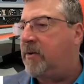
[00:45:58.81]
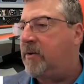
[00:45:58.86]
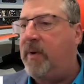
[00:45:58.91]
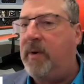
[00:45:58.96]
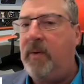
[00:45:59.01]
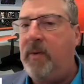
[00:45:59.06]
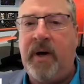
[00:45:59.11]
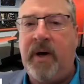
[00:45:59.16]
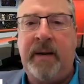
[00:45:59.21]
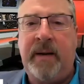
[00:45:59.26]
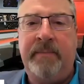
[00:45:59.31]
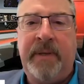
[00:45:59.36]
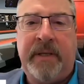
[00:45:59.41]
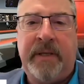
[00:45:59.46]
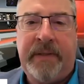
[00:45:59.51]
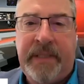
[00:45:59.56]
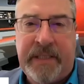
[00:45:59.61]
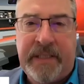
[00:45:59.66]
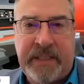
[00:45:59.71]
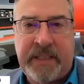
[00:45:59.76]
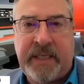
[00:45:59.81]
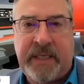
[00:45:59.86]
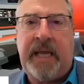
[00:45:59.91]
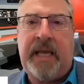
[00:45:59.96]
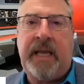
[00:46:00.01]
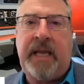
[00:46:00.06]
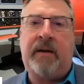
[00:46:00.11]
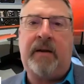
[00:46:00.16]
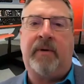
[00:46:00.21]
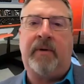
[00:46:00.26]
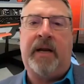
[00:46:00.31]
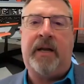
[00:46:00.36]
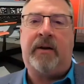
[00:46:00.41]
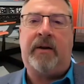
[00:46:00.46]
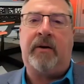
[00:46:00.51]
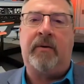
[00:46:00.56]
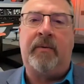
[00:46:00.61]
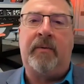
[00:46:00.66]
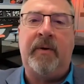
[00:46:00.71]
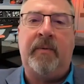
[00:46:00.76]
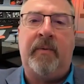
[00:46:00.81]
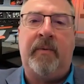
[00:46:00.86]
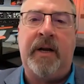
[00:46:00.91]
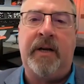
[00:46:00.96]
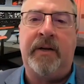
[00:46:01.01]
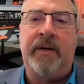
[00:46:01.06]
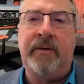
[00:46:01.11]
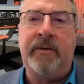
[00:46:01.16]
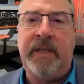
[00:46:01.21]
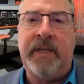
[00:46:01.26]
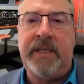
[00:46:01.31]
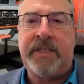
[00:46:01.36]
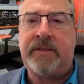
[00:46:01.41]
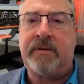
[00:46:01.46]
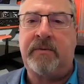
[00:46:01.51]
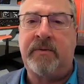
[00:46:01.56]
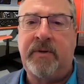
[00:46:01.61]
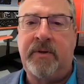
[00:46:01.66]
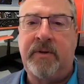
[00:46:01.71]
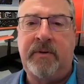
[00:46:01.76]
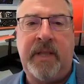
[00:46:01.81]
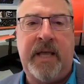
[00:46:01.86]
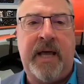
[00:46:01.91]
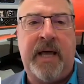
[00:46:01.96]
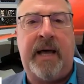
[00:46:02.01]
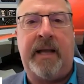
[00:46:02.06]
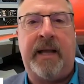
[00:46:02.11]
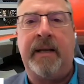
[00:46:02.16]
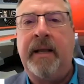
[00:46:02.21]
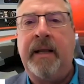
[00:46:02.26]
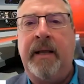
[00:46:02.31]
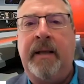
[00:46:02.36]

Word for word: or we want to build this skating rink, or we want to do this or do that?